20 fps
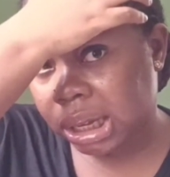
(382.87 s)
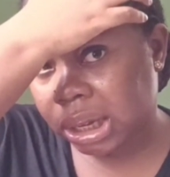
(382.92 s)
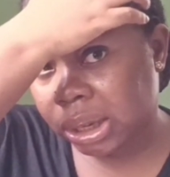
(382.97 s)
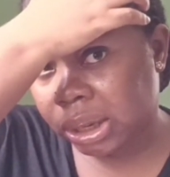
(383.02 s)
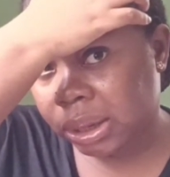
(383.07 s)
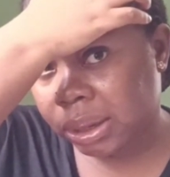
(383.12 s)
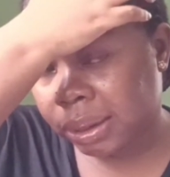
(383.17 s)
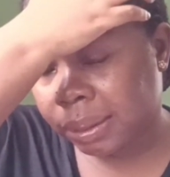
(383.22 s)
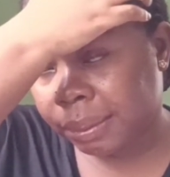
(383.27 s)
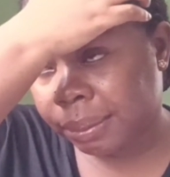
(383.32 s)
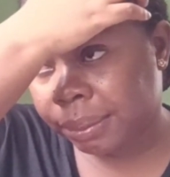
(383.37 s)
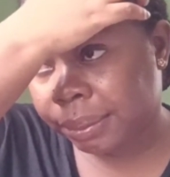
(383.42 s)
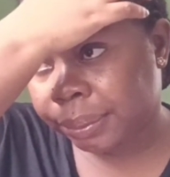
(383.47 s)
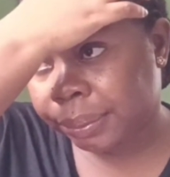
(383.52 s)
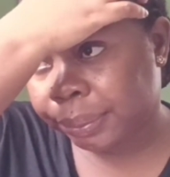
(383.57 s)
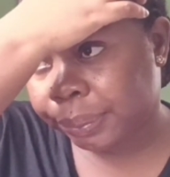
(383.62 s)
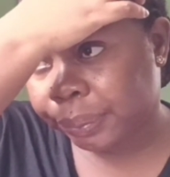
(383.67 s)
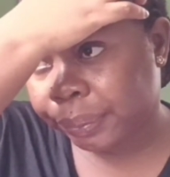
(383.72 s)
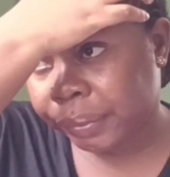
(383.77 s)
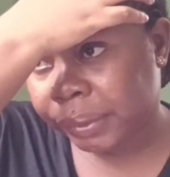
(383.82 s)

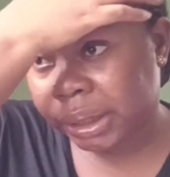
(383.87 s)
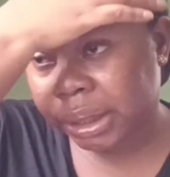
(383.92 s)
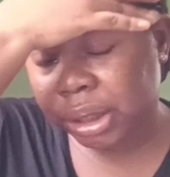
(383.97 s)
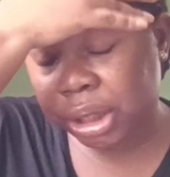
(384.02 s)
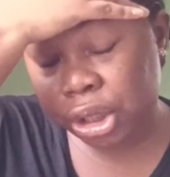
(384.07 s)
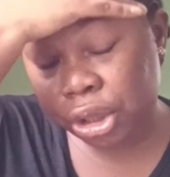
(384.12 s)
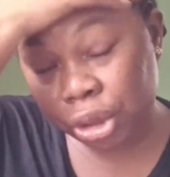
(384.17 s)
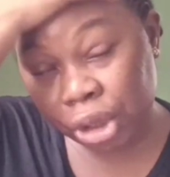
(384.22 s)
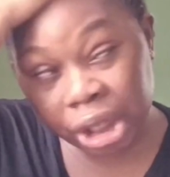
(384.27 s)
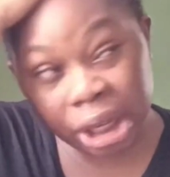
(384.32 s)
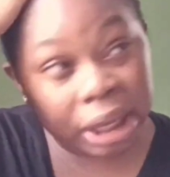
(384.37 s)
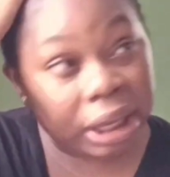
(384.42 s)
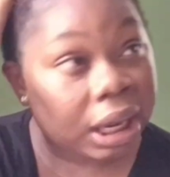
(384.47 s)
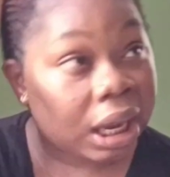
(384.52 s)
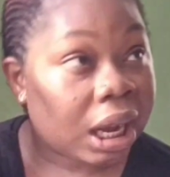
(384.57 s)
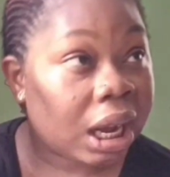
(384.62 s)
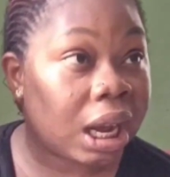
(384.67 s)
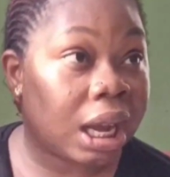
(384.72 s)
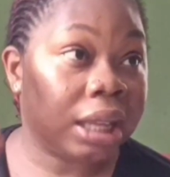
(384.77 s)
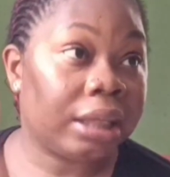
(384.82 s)

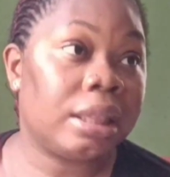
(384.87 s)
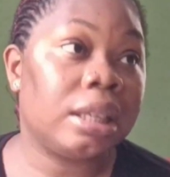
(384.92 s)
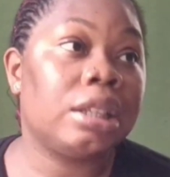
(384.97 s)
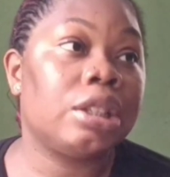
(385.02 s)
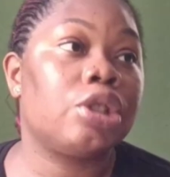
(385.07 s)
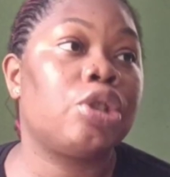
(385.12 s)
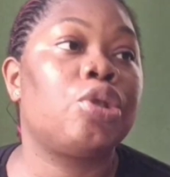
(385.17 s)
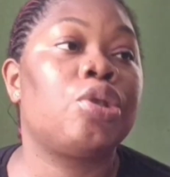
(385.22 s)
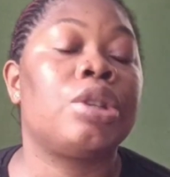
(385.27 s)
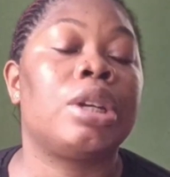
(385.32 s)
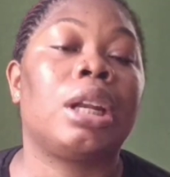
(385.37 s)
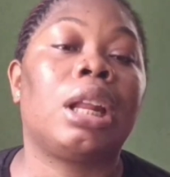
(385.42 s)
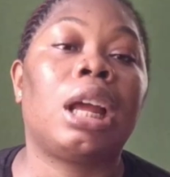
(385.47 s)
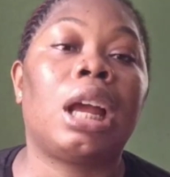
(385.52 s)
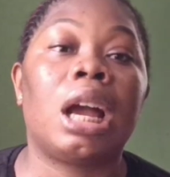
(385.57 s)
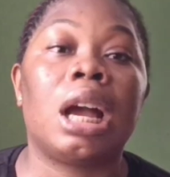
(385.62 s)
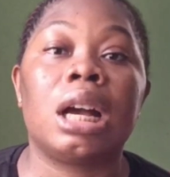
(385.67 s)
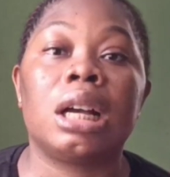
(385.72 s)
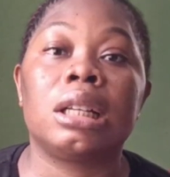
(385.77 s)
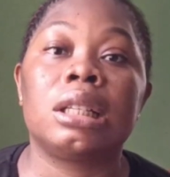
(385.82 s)
Neutrogena. I think
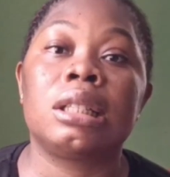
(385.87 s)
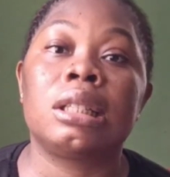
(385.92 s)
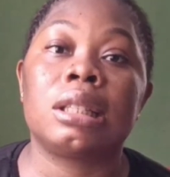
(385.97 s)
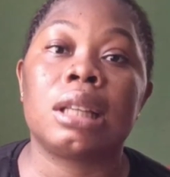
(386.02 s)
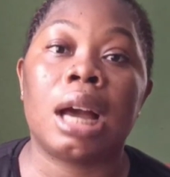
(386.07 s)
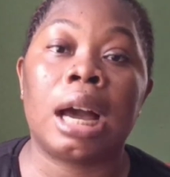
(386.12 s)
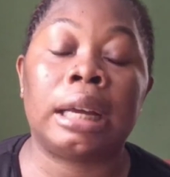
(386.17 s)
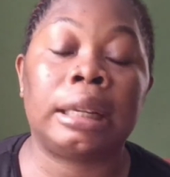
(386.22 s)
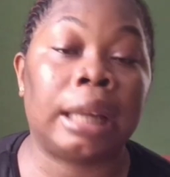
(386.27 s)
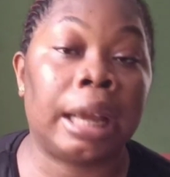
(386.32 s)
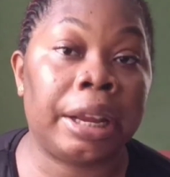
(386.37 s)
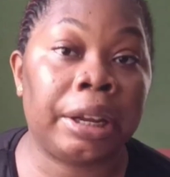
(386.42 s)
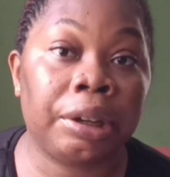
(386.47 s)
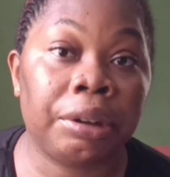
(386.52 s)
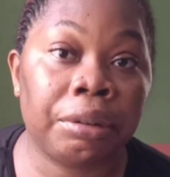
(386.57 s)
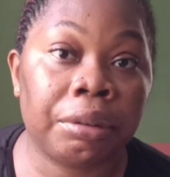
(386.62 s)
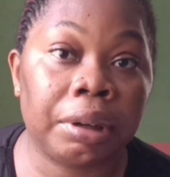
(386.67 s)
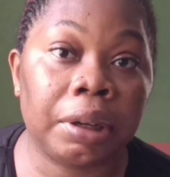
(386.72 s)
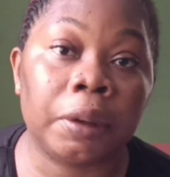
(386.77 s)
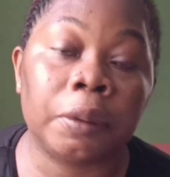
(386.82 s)
Neutrogena has an eye
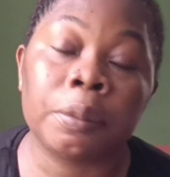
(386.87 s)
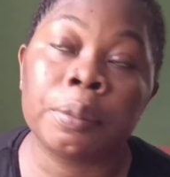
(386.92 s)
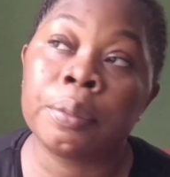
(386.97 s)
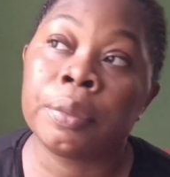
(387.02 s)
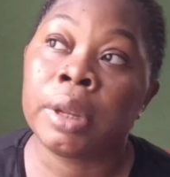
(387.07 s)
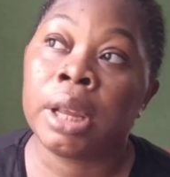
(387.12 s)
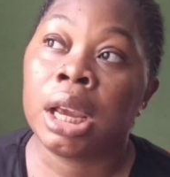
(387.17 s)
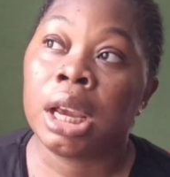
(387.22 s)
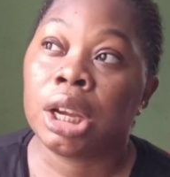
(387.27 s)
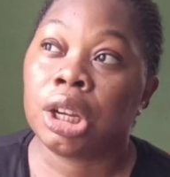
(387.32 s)
cream.